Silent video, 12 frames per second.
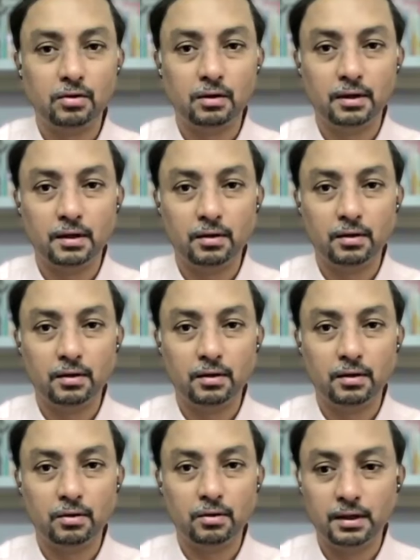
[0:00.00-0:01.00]
sorry. I don't know
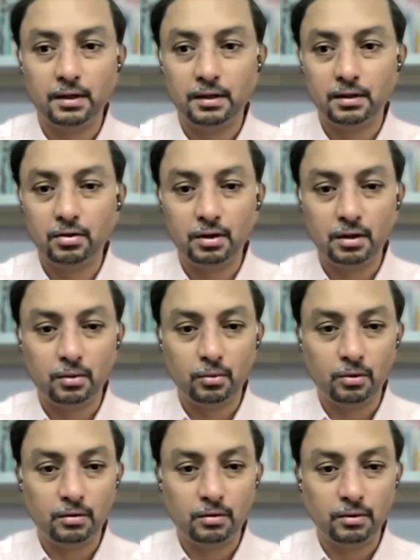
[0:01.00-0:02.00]
whether I did the
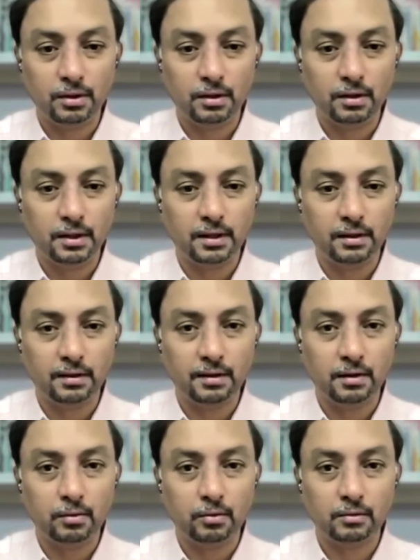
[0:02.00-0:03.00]
sound. We're getting the
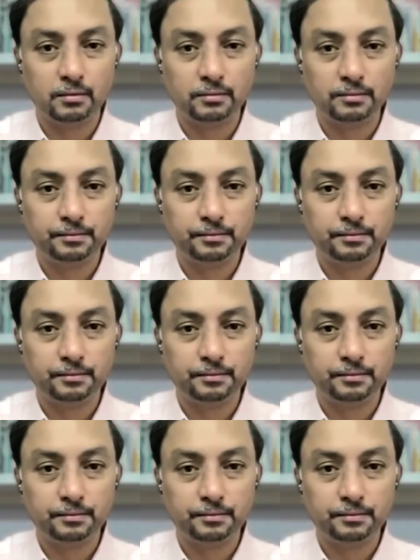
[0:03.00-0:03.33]
sound.